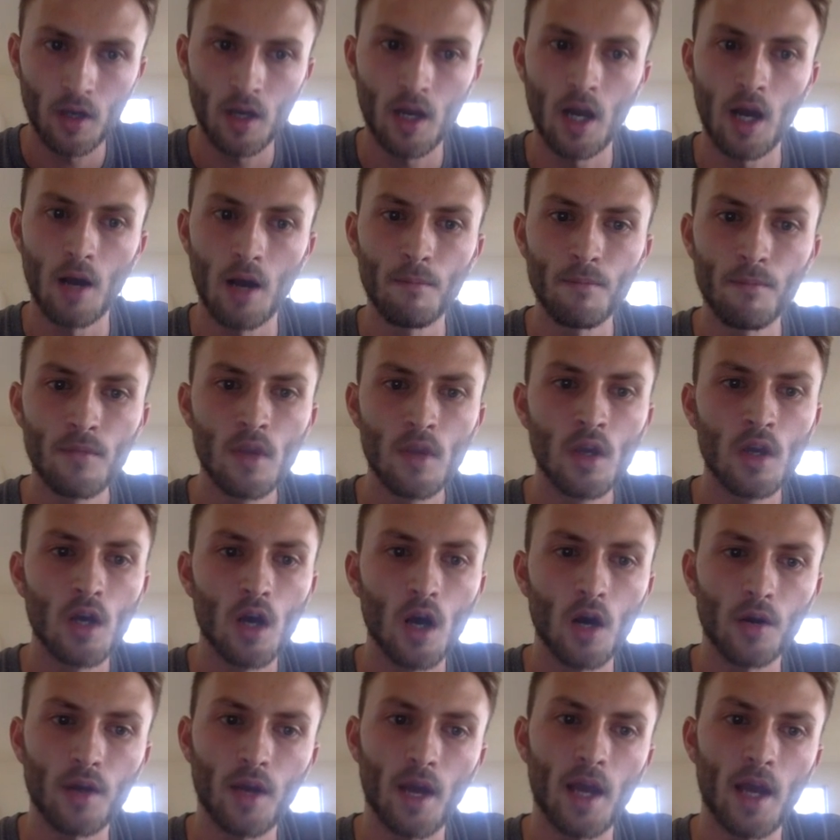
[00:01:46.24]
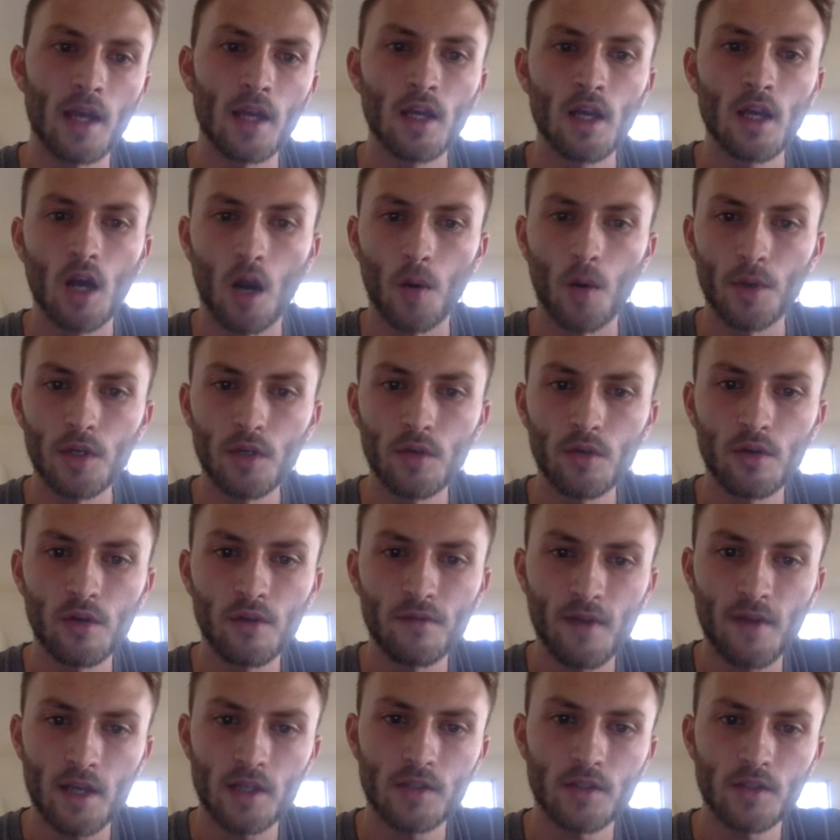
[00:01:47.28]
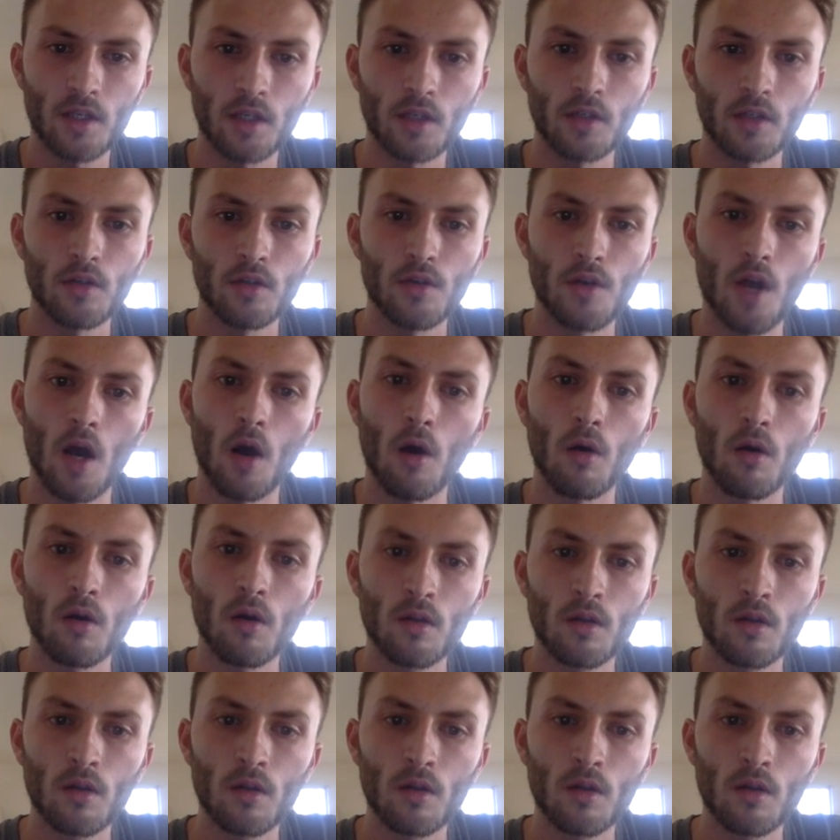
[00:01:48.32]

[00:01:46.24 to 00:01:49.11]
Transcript: Okay, are we new to investing? No.